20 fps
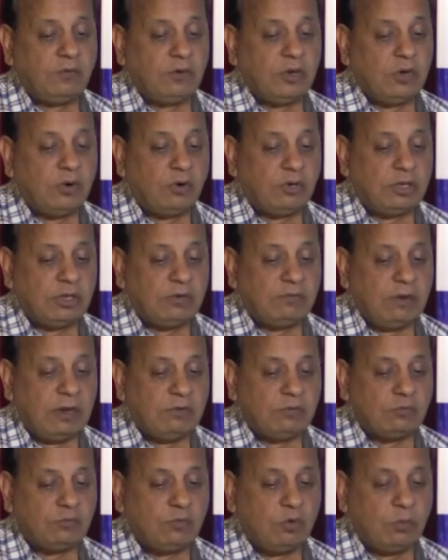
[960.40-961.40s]
of aortic
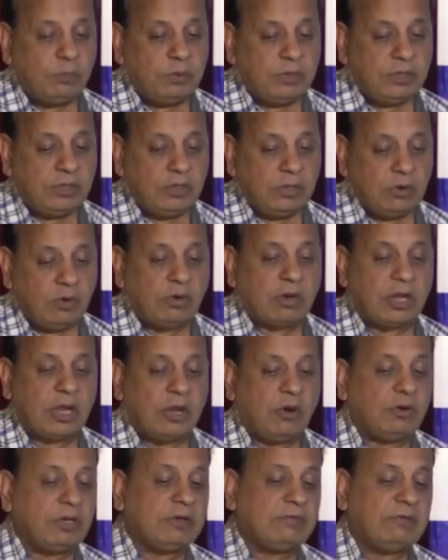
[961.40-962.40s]
valve to open or
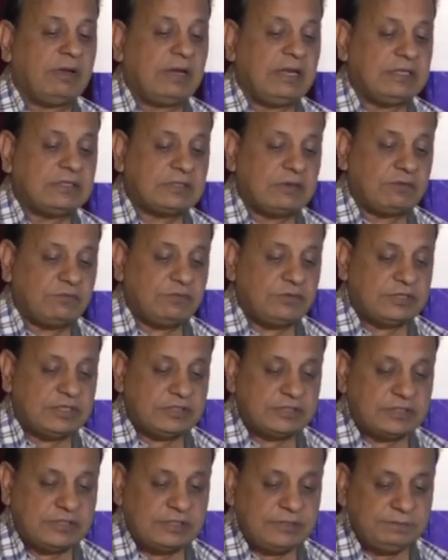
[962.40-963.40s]
aortic valve
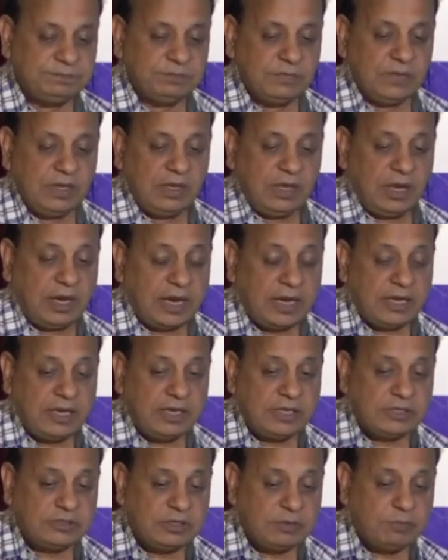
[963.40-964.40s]
insufficiency, and
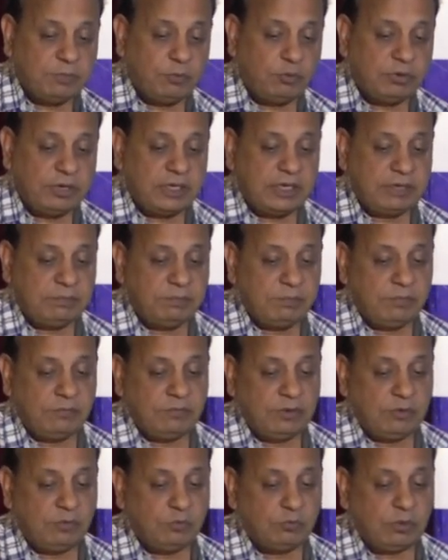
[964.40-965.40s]
it is reported
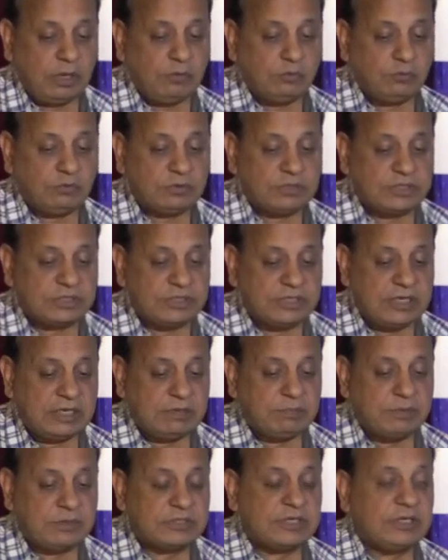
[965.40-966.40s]
between 12 to
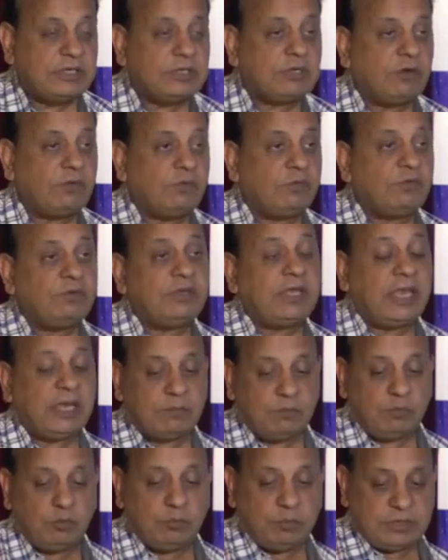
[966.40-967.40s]
68% of VA
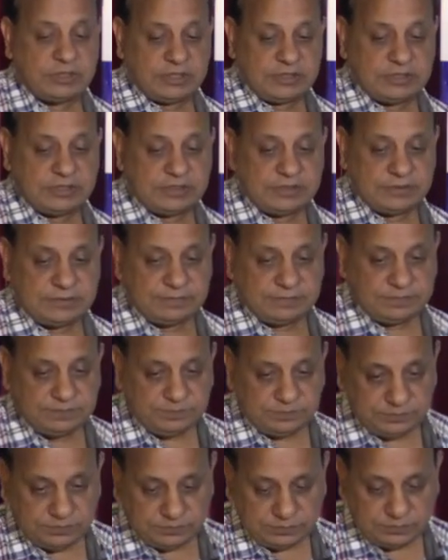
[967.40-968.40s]
ECMO patients.
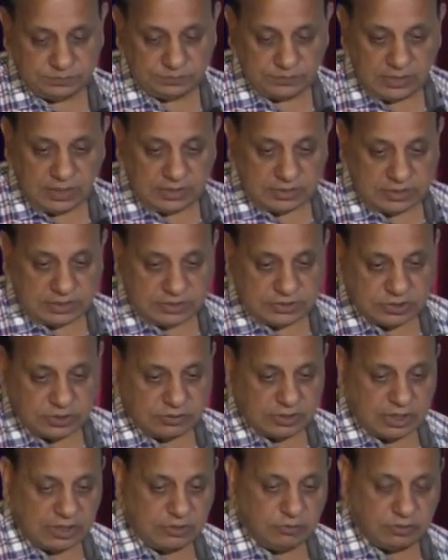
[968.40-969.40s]
This
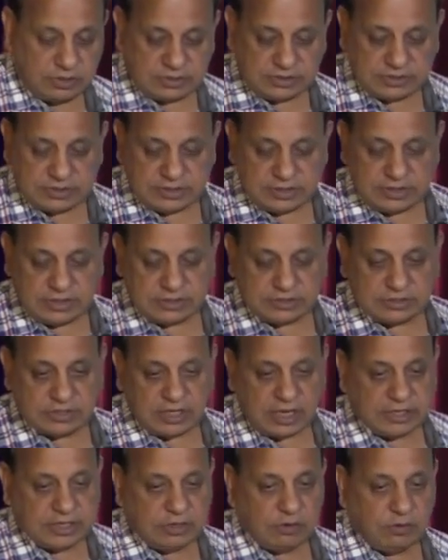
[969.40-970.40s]
you can see the
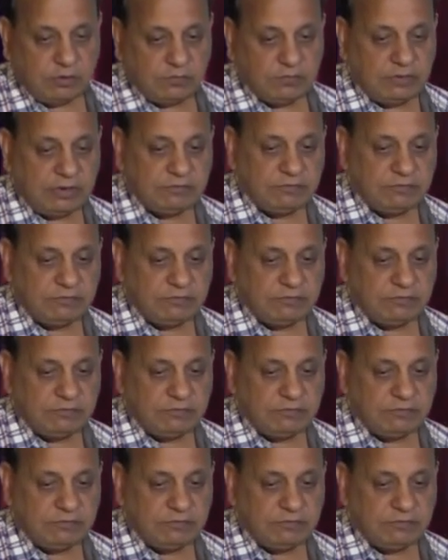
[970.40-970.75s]
starting of